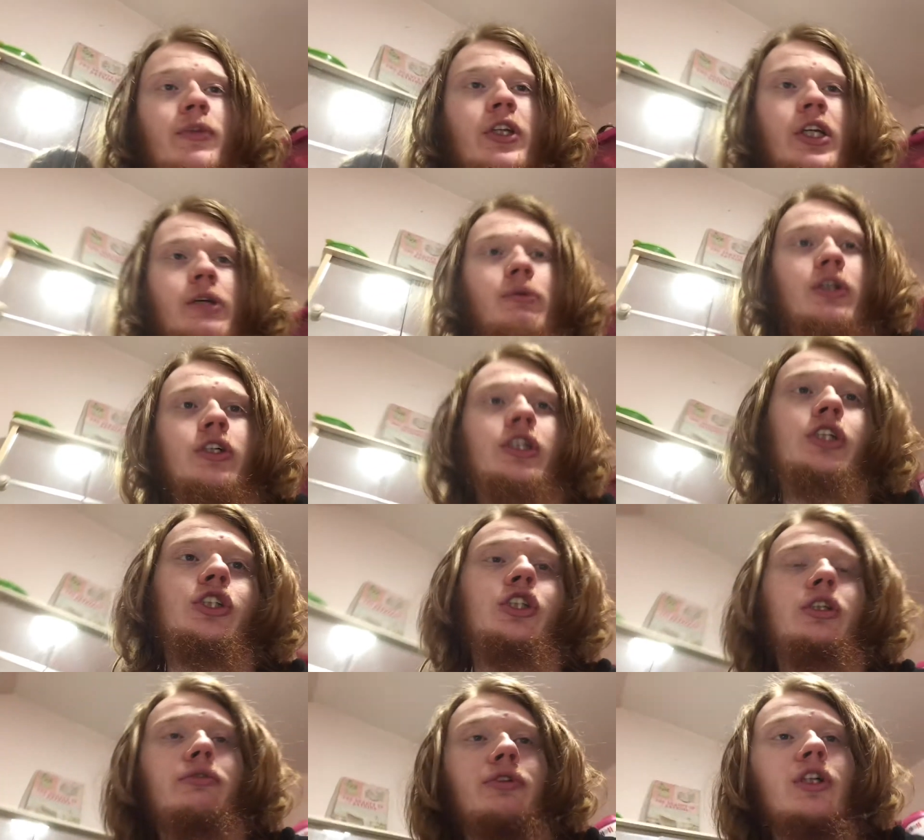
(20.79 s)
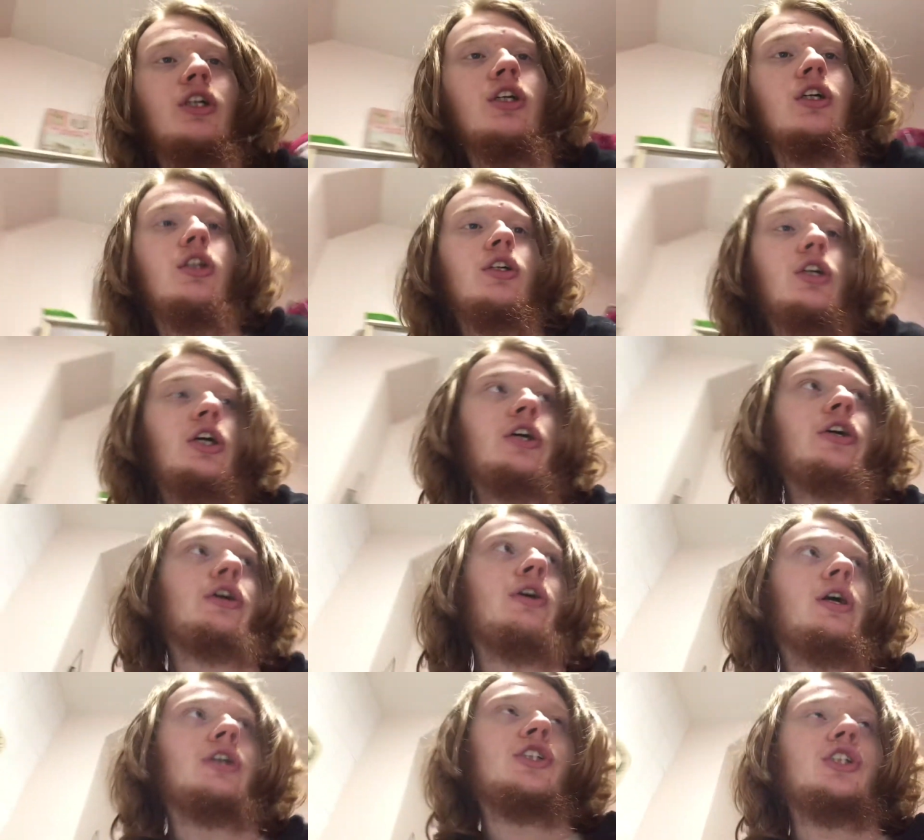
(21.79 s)
yeah, I know that I should have.
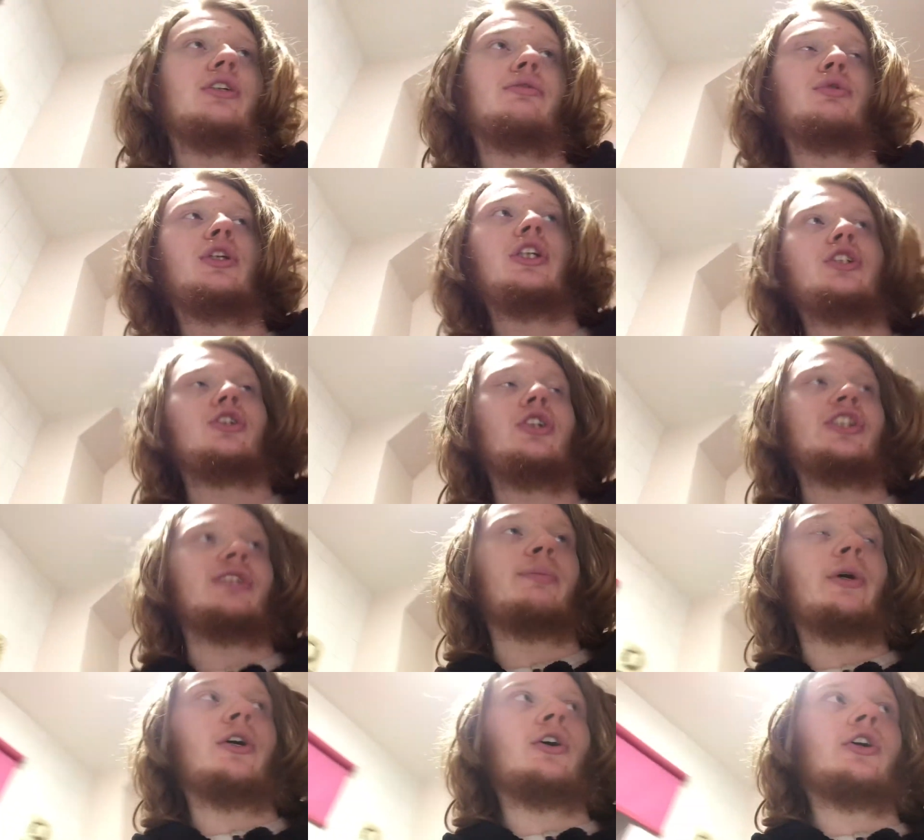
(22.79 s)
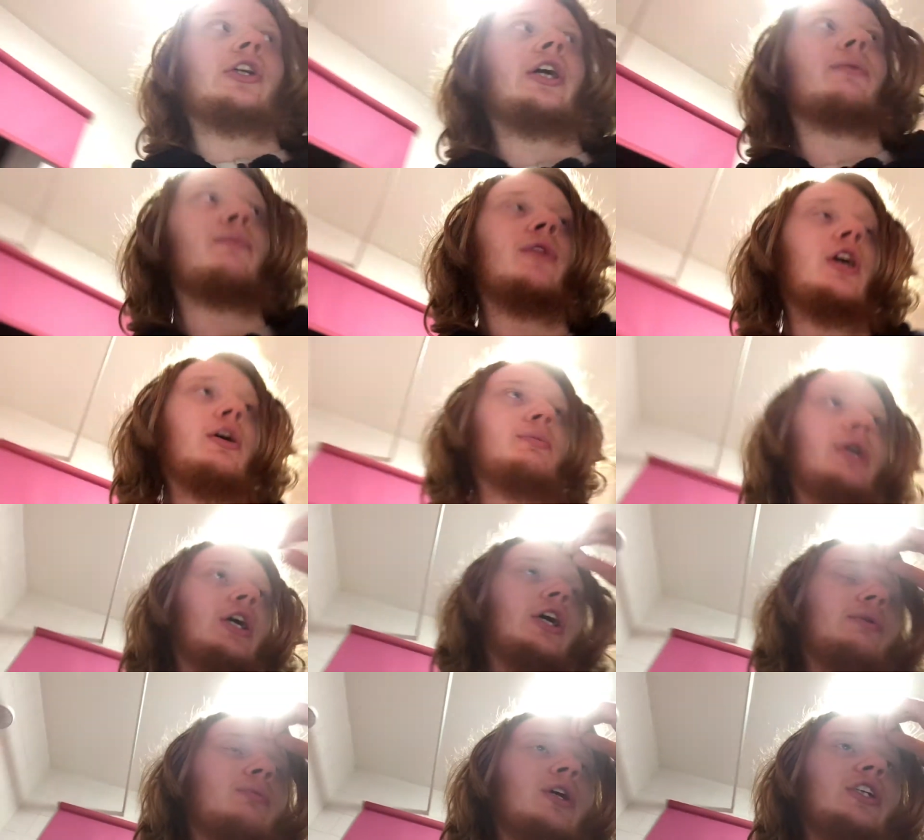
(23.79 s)
Uh, I should have really done this a bit earlier, uh, but
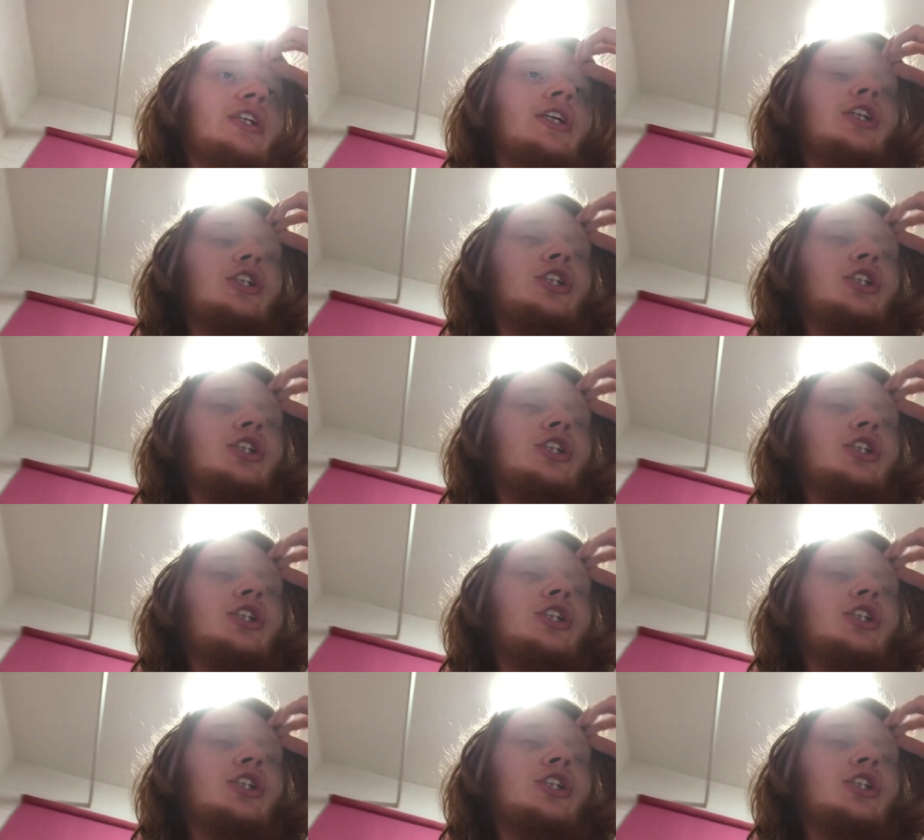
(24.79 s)
I, I didn't get a